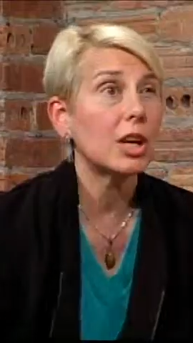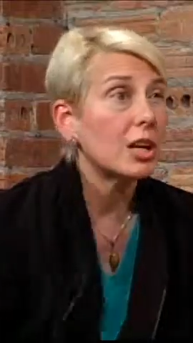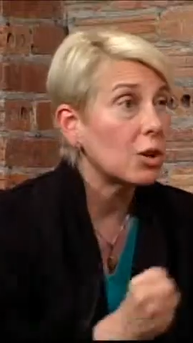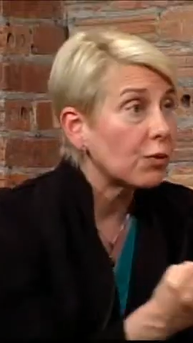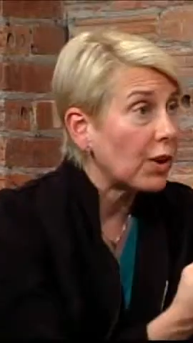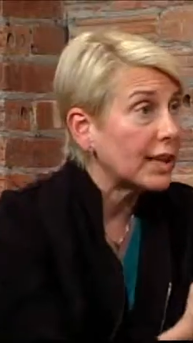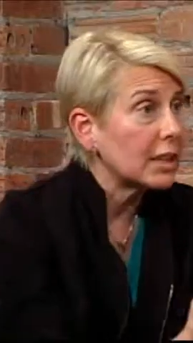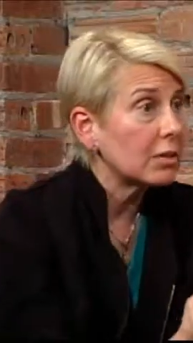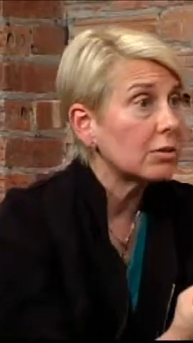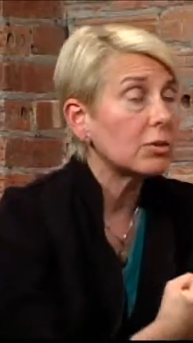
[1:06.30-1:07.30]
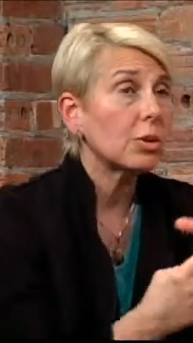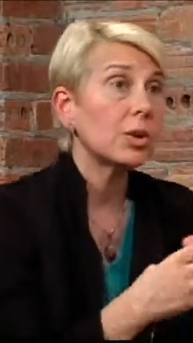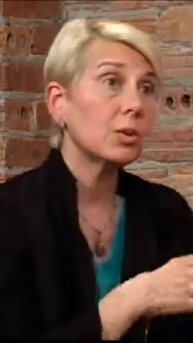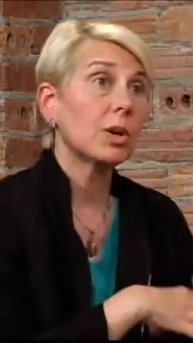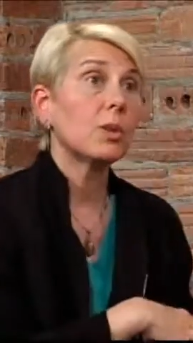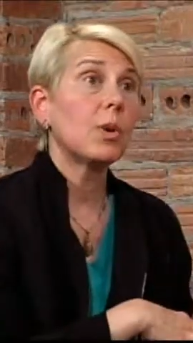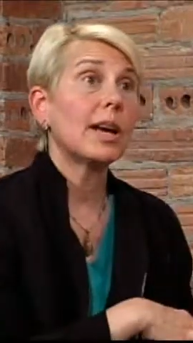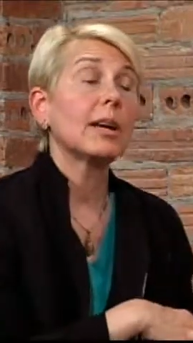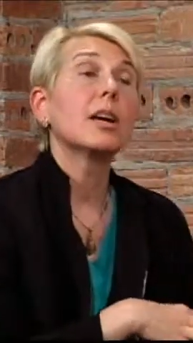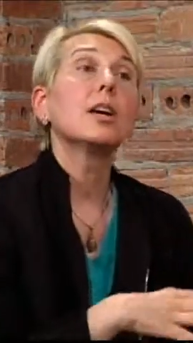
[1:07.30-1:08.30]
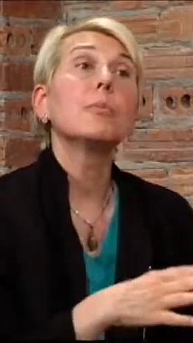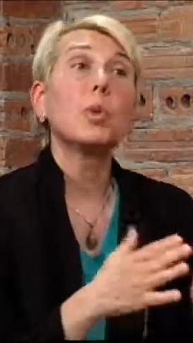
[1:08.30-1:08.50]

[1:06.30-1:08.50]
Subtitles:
So you either fight it or you run away.